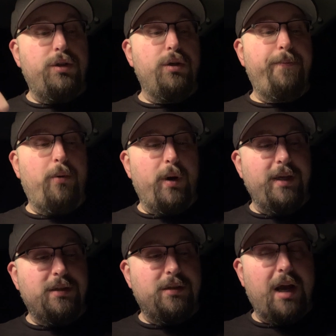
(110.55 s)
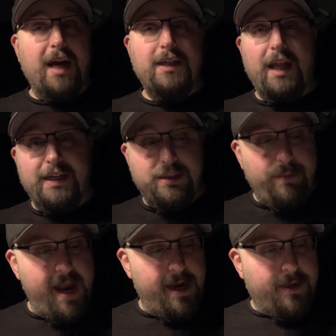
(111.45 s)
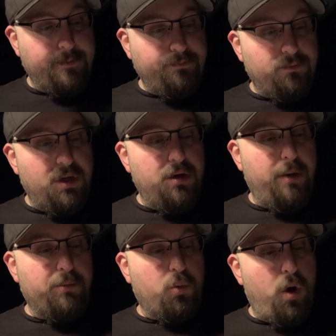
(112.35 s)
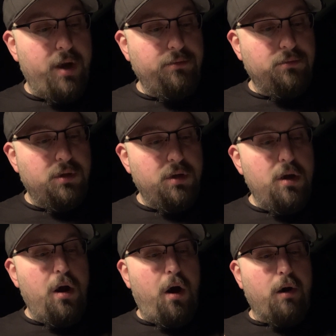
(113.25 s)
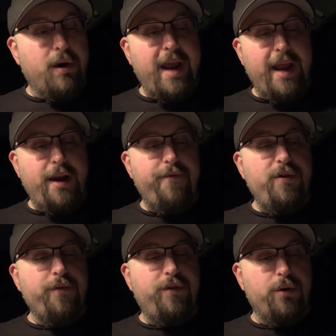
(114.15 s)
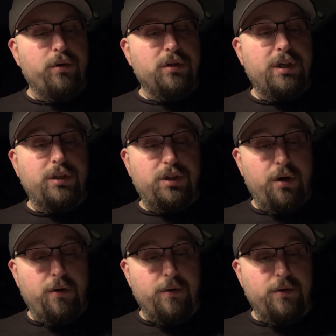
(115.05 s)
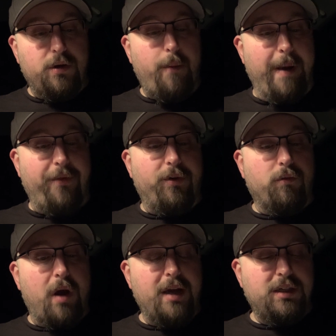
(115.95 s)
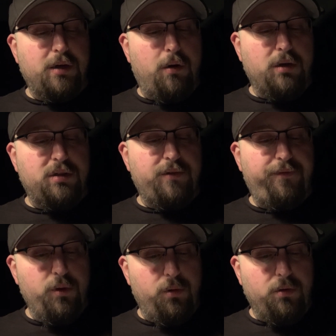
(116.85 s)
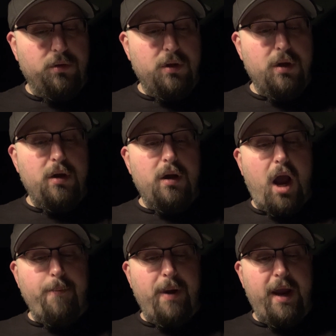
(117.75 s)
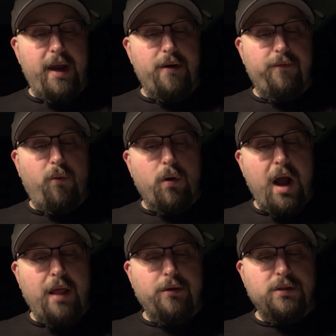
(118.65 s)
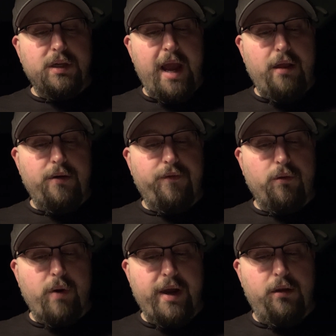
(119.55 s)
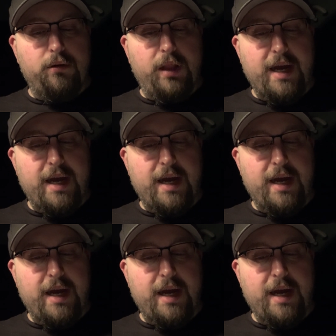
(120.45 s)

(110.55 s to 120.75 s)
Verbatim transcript: Two points I'd like to make. Number one, aren't any of your viewers concerned about the rising cost of fuel? I paid $4 a gallon for regular